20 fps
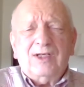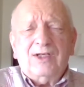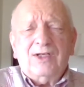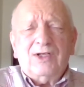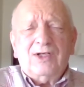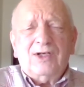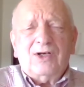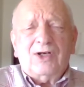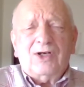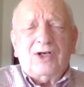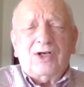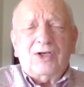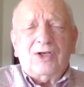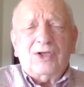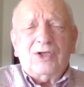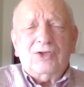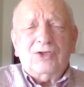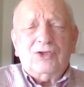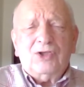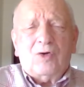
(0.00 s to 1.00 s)

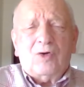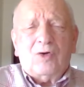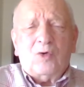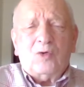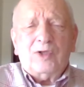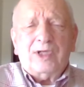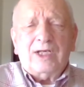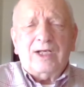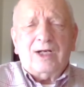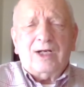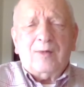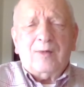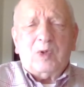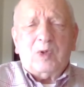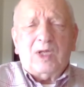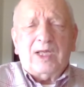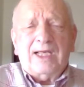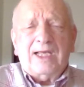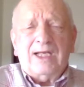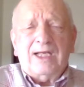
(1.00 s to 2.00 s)
to hold the
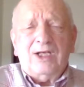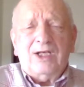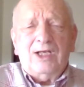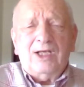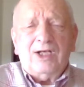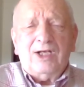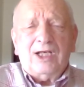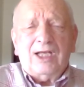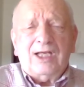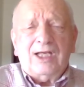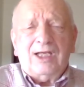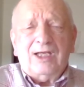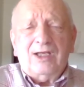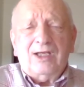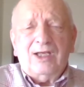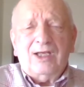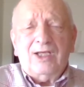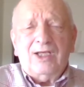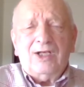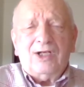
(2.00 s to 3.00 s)
airplane
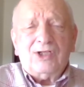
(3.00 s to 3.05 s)
in